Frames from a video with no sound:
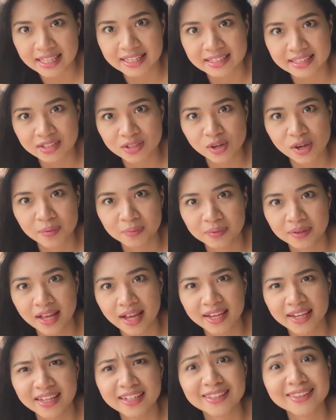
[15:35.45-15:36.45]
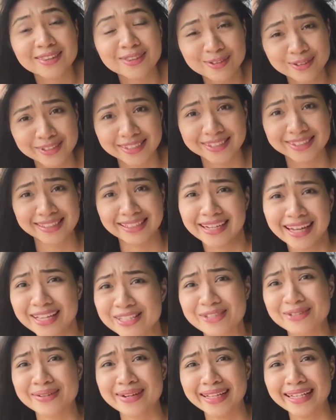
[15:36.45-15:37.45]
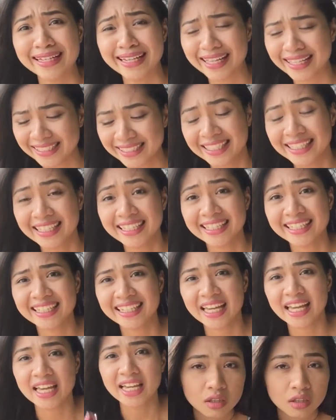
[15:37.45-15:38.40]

easy to apply, and it looks natural as in.